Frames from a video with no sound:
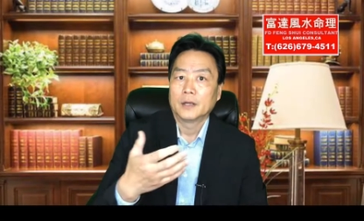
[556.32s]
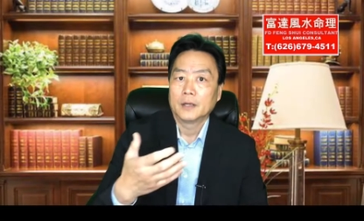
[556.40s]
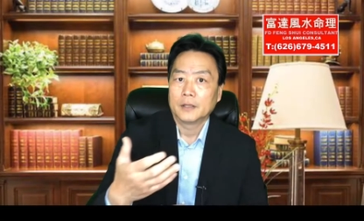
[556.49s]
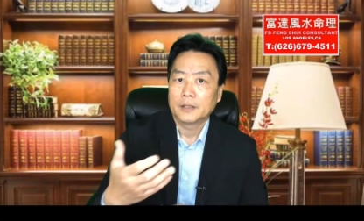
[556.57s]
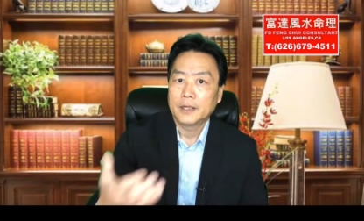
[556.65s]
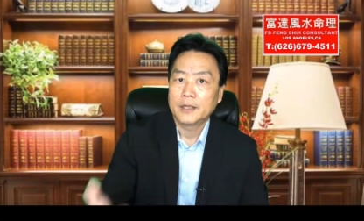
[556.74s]

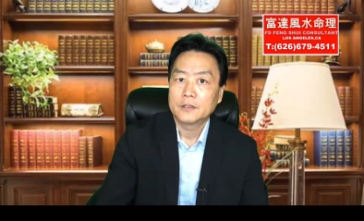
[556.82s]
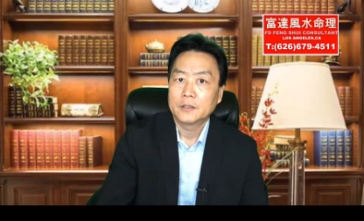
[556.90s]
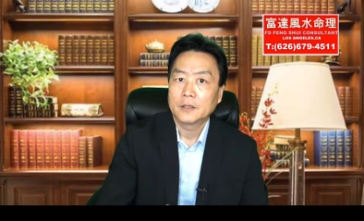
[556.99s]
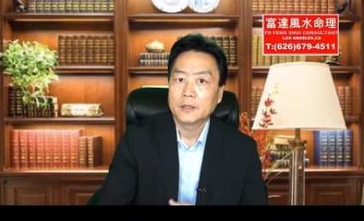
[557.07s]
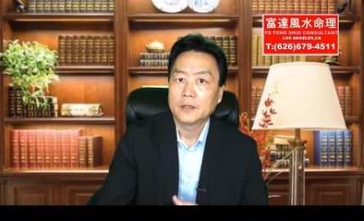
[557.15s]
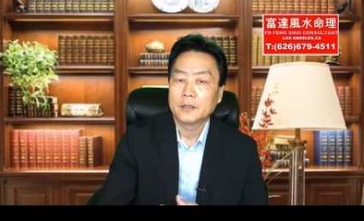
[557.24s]
kids
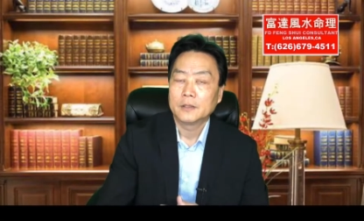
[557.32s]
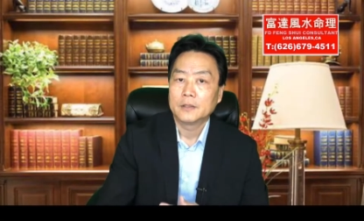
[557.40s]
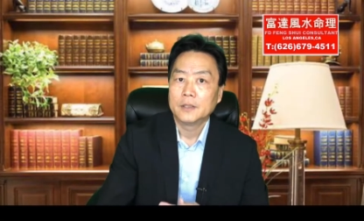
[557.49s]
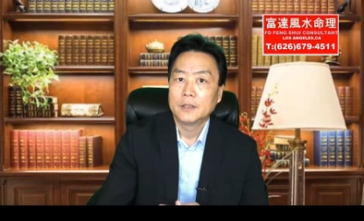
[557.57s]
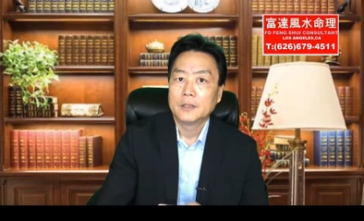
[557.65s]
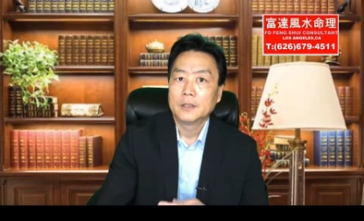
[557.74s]
color.
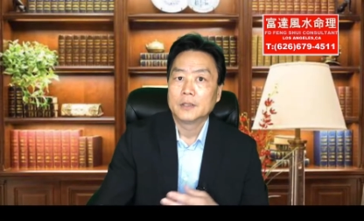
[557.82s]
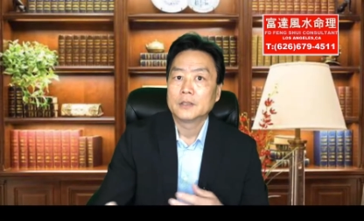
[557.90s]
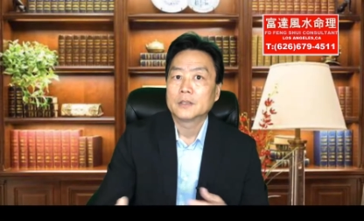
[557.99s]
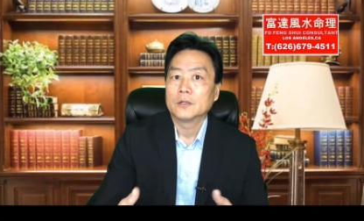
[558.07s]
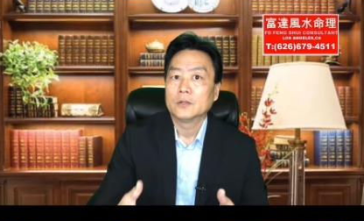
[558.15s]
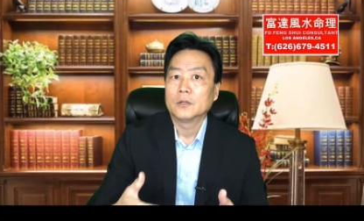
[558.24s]

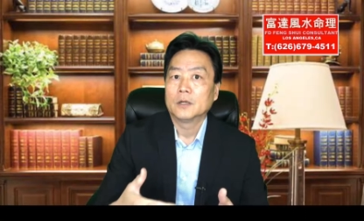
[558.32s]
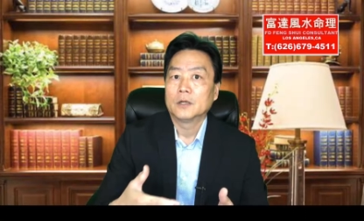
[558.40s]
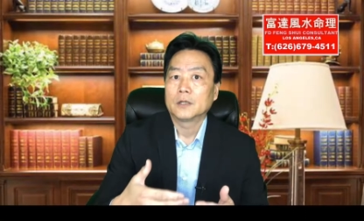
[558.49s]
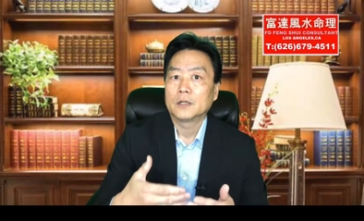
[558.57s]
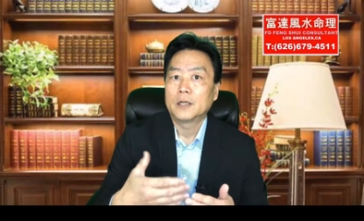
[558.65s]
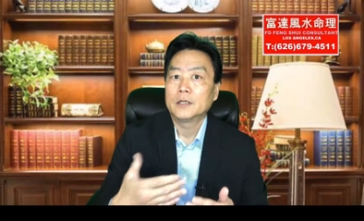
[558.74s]

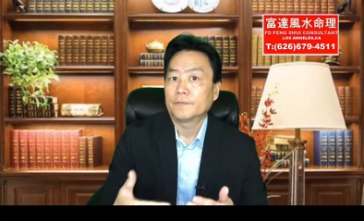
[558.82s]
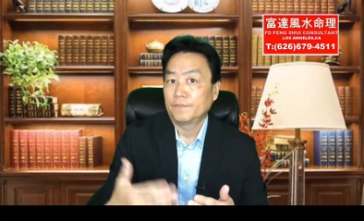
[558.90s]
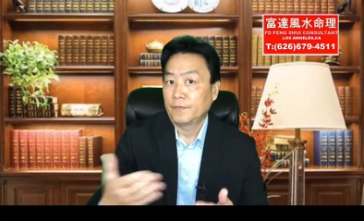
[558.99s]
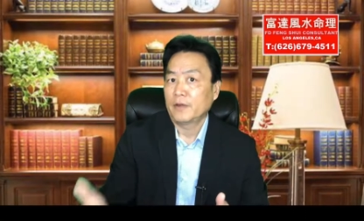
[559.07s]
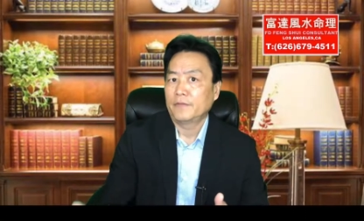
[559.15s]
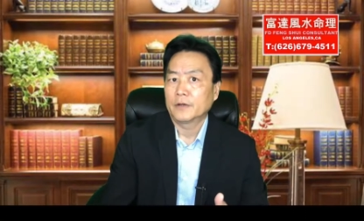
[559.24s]
So kids
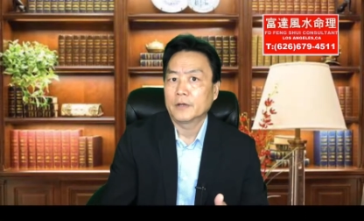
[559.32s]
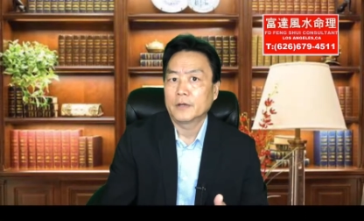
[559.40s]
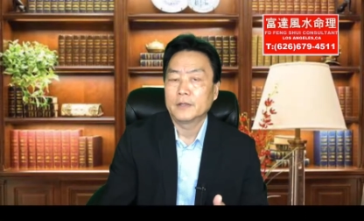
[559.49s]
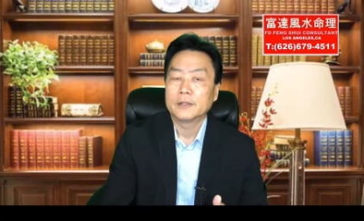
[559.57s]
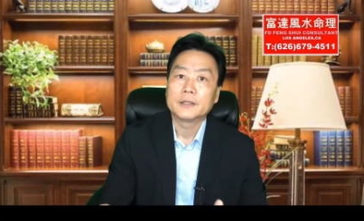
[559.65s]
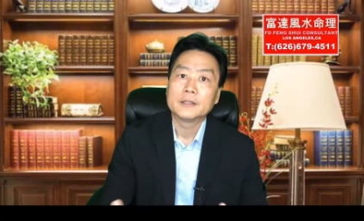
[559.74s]
favorite
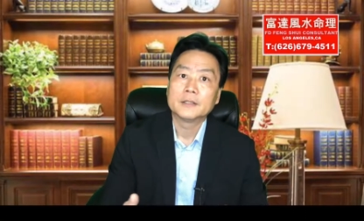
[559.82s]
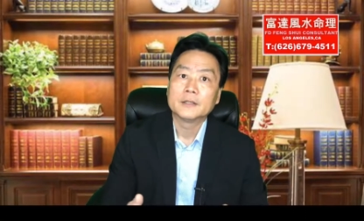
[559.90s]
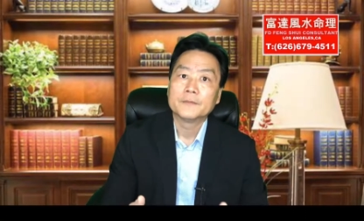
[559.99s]
color, because